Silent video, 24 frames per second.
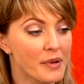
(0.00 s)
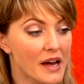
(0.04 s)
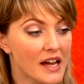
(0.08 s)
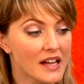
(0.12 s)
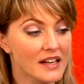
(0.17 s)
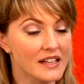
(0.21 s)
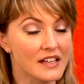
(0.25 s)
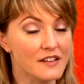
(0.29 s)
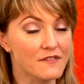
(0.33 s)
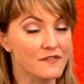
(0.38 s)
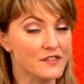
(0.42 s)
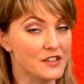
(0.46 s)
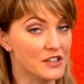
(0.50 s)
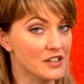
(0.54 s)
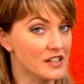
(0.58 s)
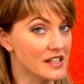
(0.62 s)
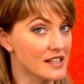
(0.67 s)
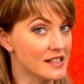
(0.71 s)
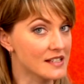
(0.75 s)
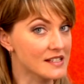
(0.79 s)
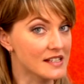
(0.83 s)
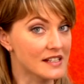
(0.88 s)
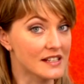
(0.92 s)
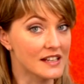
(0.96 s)
But if there
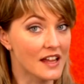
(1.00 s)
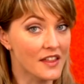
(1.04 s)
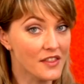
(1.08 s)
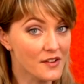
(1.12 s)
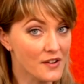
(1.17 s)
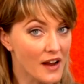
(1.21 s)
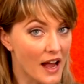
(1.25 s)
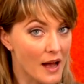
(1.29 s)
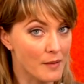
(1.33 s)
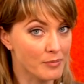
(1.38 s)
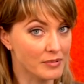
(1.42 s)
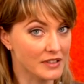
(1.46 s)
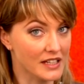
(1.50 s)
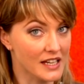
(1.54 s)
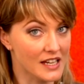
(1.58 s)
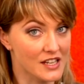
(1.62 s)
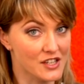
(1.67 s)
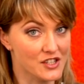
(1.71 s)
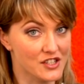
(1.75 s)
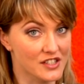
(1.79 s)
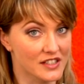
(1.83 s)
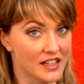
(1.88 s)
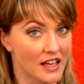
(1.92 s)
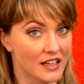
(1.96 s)
is another
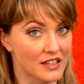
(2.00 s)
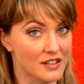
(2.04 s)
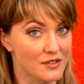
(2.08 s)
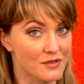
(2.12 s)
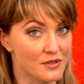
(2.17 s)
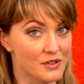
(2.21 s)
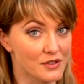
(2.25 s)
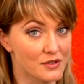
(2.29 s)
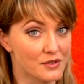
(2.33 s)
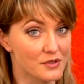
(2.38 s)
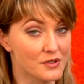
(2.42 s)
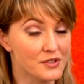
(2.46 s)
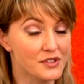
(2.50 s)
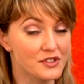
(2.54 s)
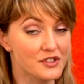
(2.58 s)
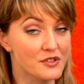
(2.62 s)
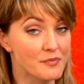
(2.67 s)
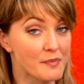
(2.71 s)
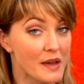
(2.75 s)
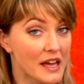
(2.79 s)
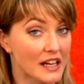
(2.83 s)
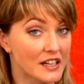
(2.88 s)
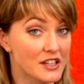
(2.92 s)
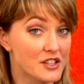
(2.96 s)
application that you use
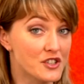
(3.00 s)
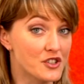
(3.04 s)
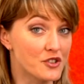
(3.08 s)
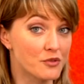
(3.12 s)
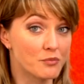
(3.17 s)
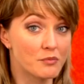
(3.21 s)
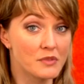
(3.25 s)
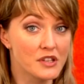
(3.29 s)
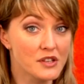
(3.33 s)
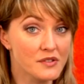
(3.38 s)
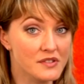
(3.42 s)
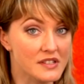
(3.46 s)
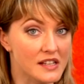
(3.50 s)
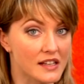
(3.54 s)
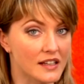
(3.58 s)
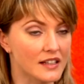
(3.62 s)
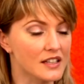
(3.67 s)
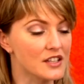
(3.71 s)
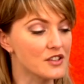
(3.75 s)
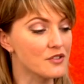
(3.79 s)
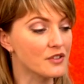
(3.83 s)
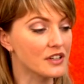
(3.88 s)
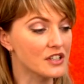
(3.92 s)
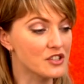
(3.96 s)
to manage your
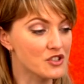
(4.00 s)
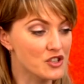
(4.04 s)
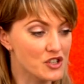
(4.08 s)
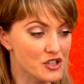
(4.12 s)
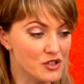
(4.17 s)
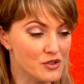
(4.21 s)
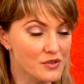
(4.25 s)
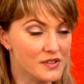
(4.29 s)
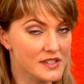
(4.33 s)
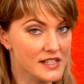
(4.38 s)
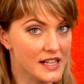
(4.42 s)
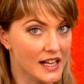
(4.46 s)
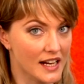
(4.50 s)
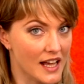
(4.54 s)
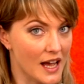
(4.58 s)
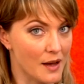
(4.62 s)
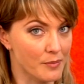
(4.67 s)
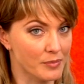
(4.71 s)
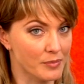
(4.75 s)
music, you can choose that